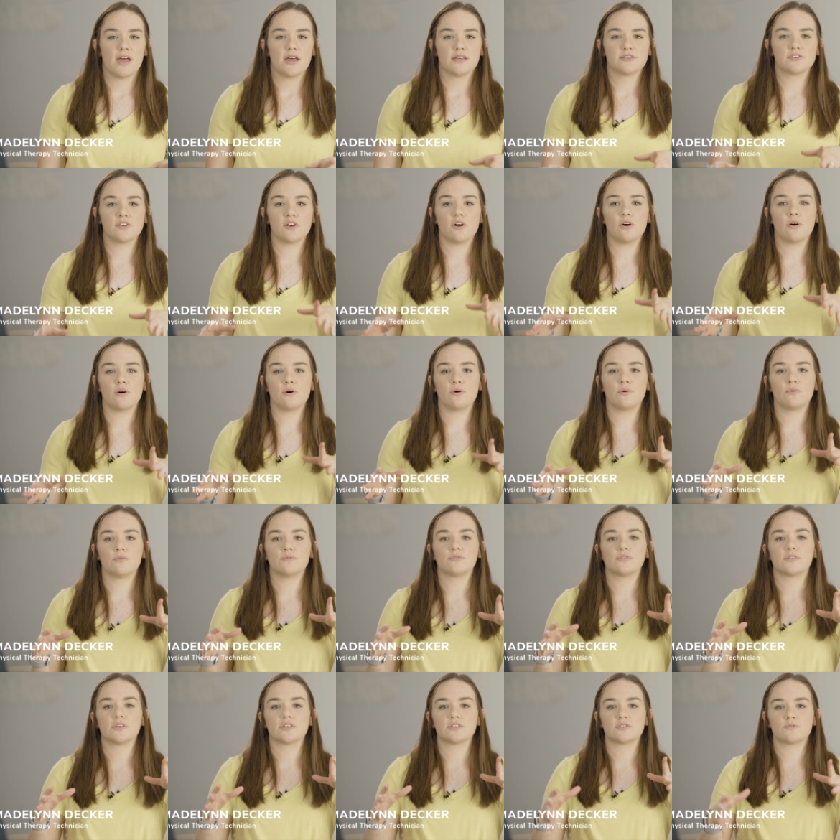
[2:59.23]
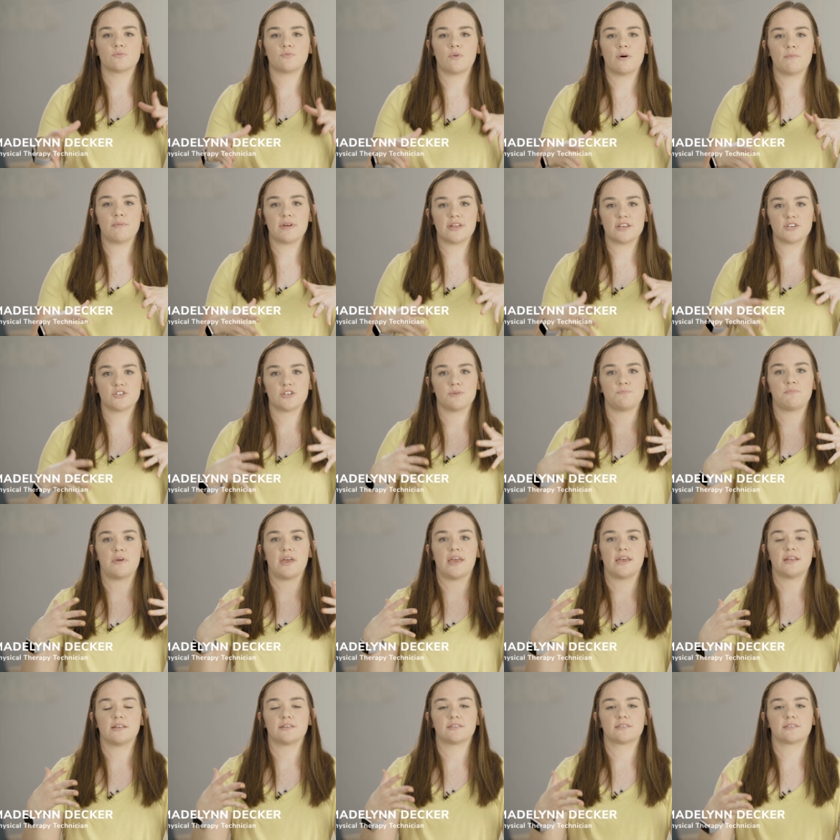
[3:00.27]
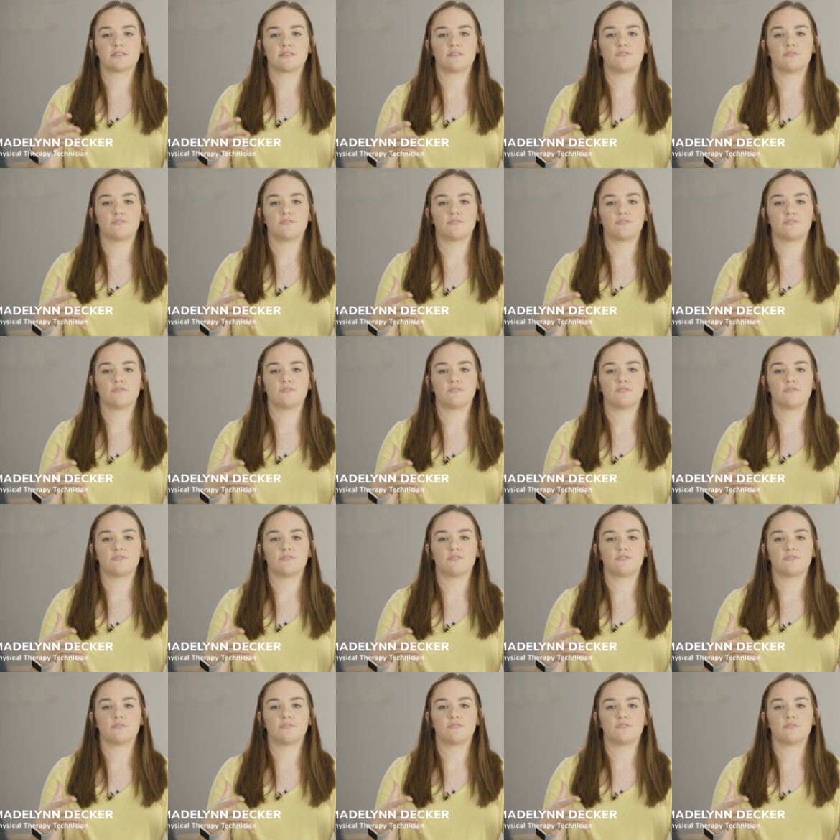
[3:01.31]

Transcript: So this woman, she paints